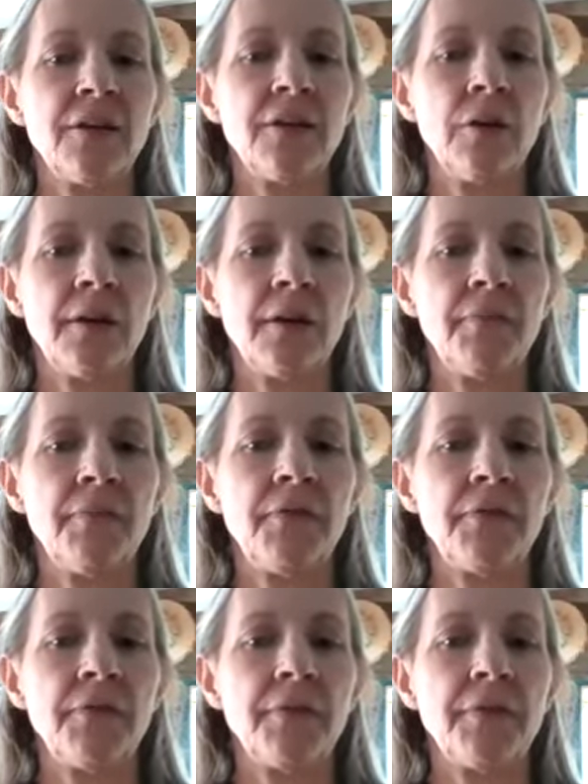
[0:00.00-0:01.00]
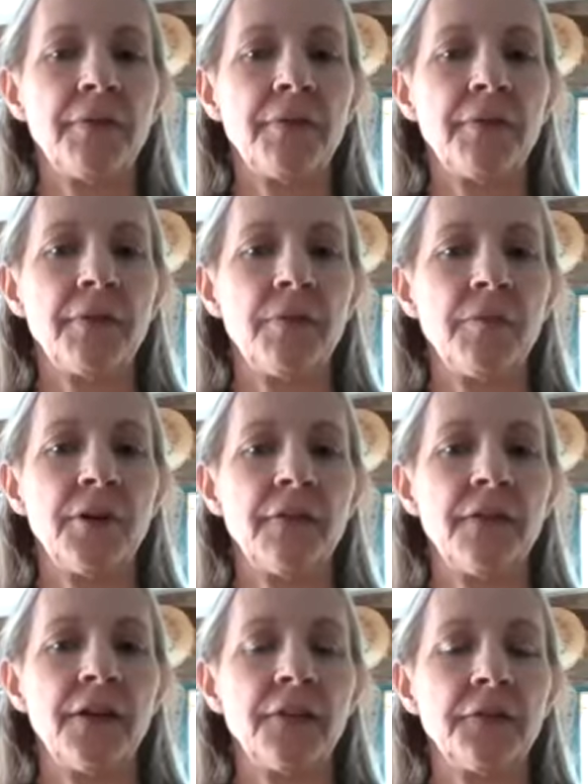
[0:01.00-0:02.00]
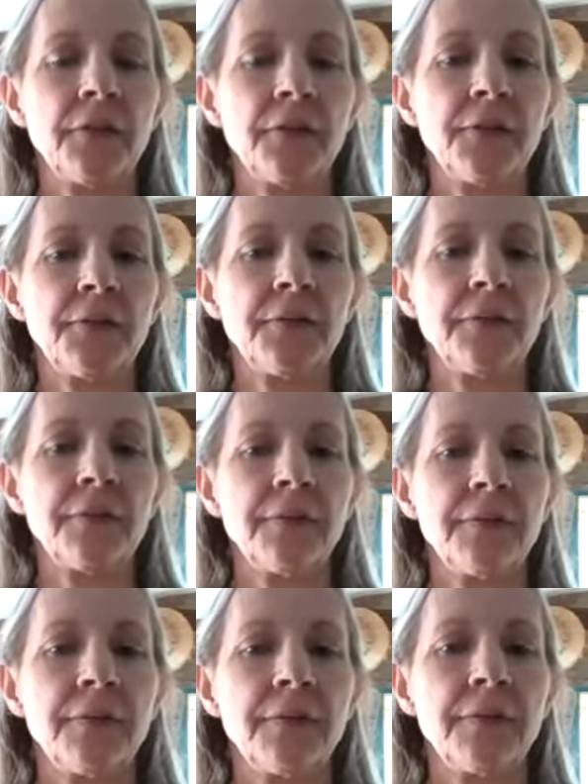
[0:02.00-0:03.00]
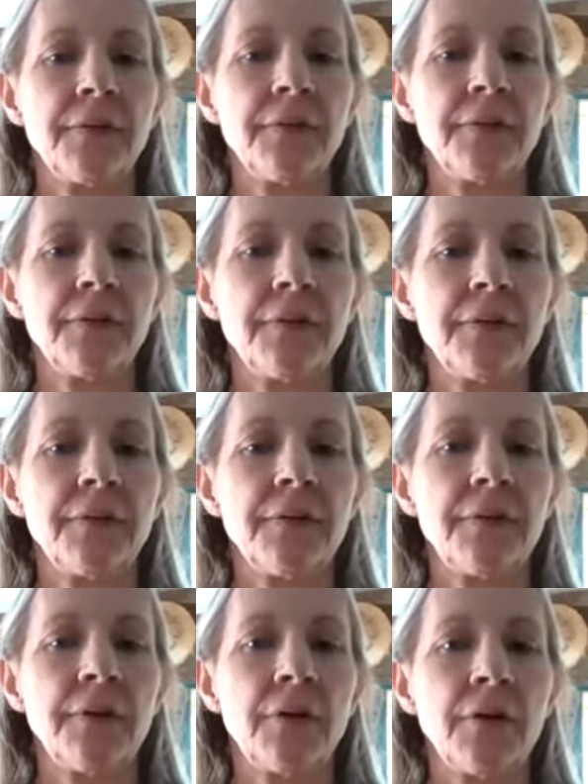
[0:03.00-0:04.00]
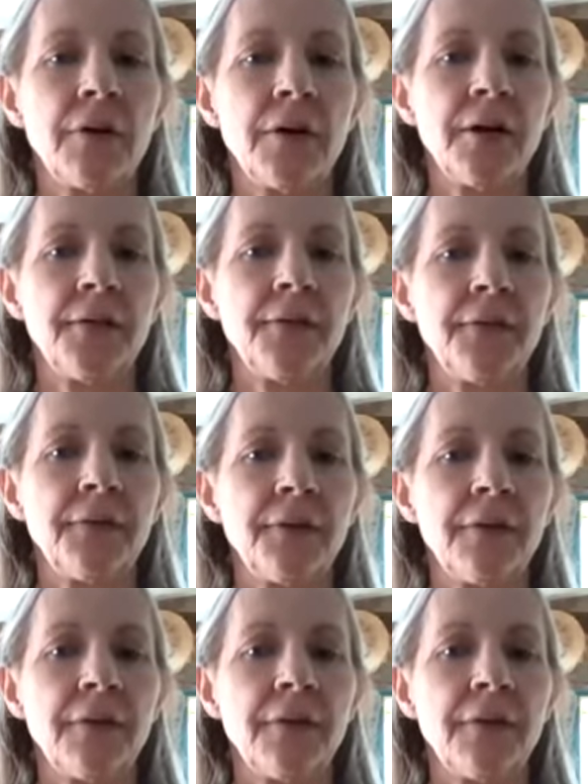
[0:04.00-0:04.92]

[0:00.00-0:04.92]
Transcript: Your lymph, your blood vessels, neurons.